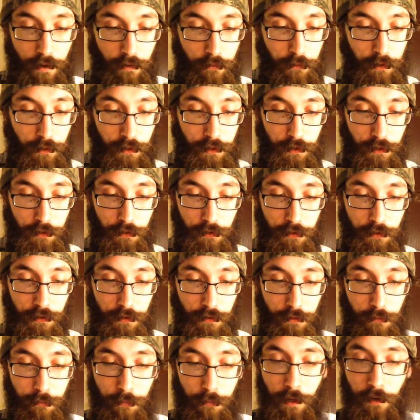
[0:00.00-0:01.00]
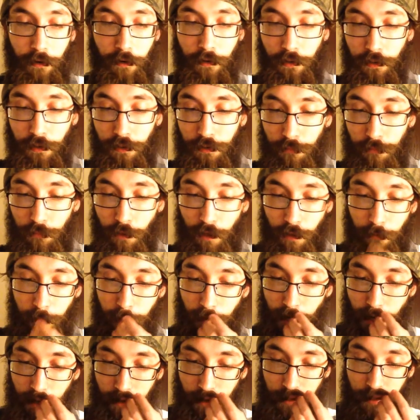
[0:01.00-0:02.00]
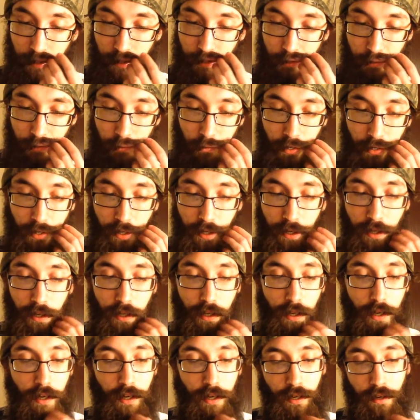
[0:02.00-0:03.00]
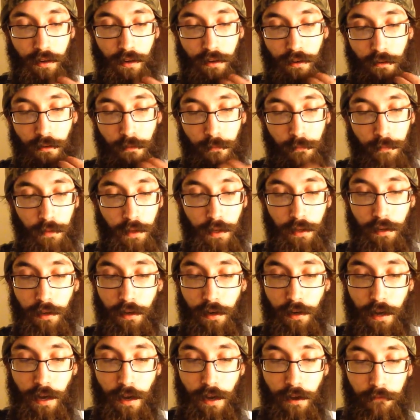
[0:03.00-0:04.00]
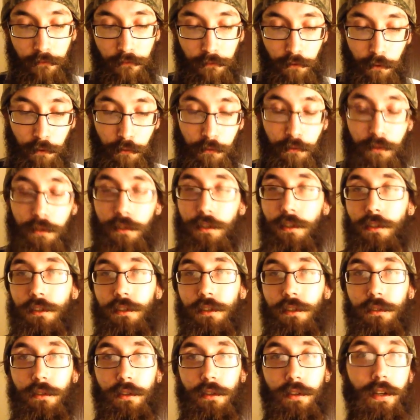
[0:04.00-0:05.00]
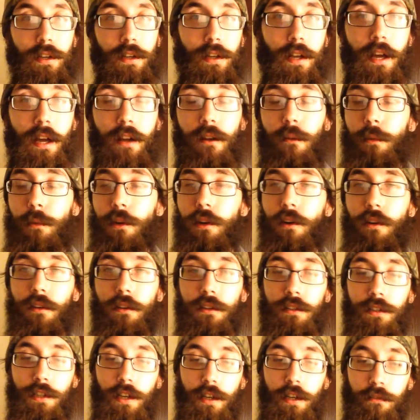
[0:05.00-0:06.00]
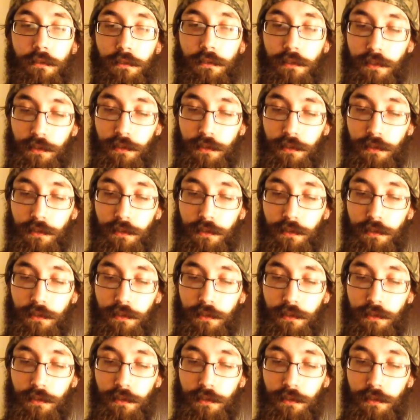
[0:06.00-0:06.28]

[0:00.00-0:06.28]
which is apparently small pouches, 20 in a can. And then I have Loose to do, and then that'll be all the general